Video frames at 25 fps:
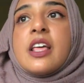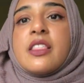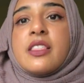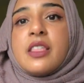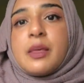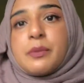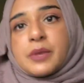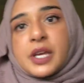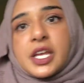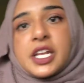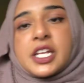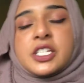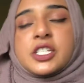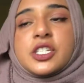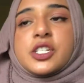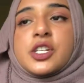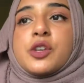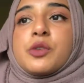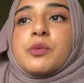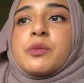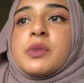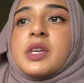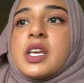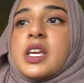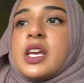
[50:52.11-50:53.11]
them getting to
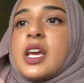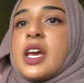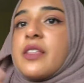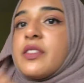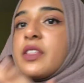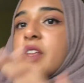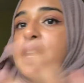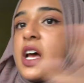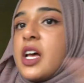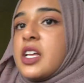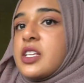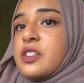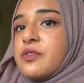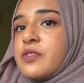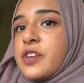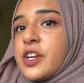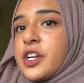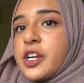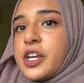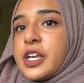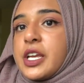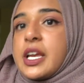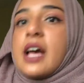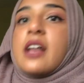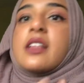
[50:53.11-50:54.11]
know me, and then us
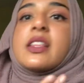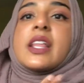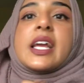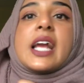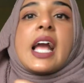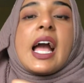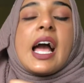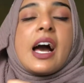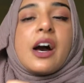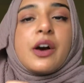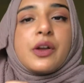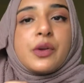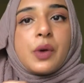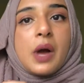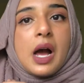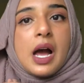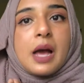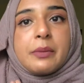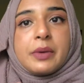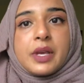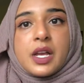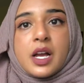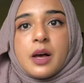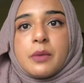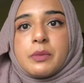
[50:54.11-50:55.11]
figuring out like how do I
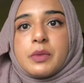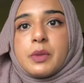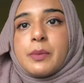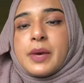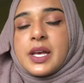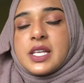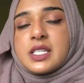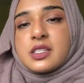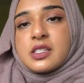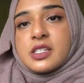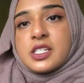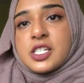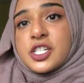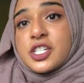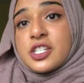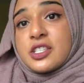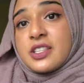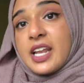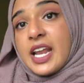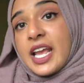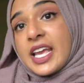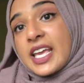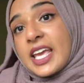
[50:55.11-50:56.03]
become the best clinician that I